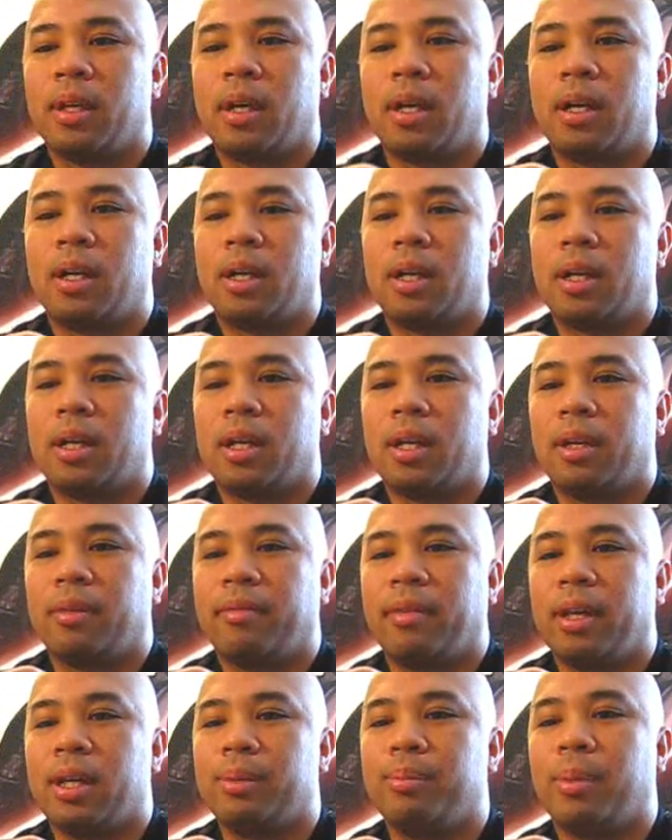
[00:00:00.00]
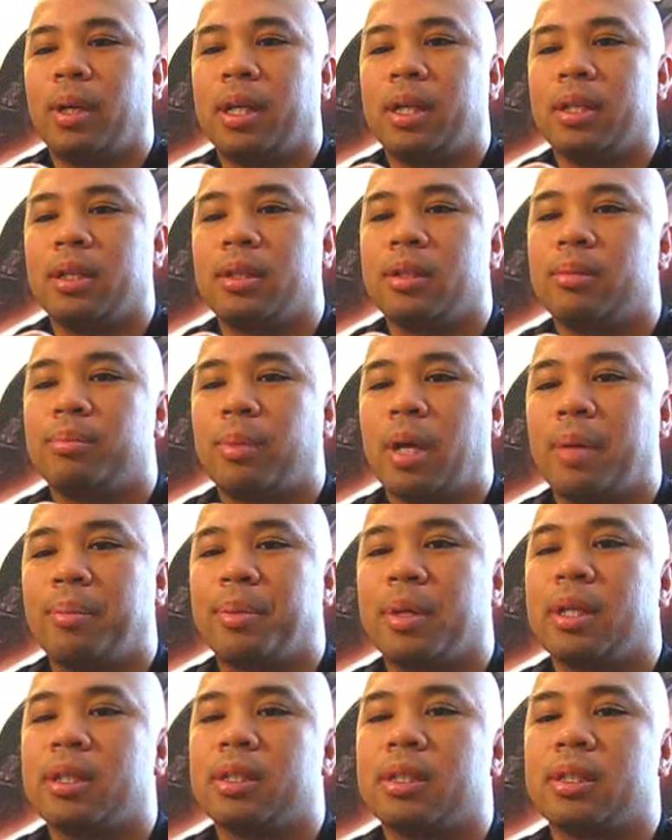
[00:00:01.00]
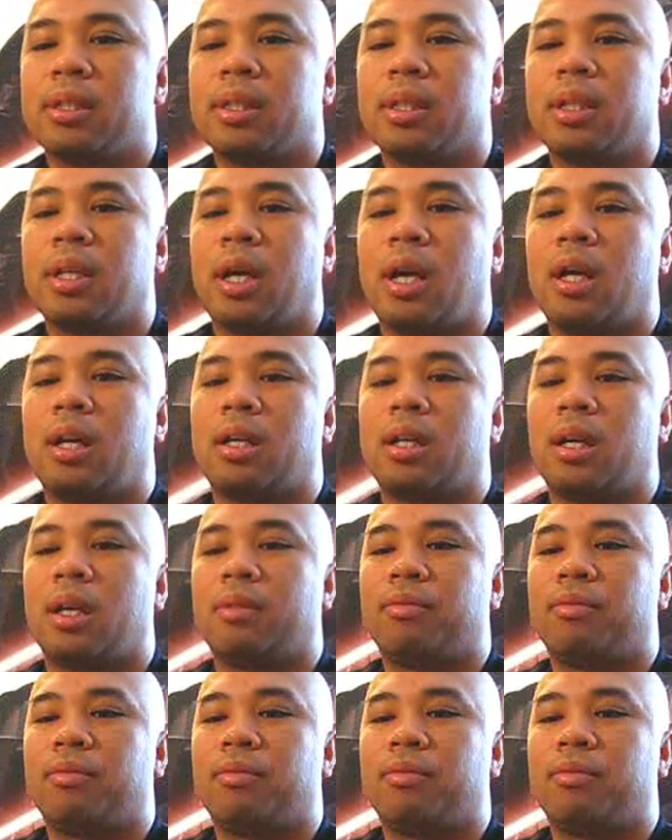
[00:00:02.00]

Uh, if anybody might be interested, I'll,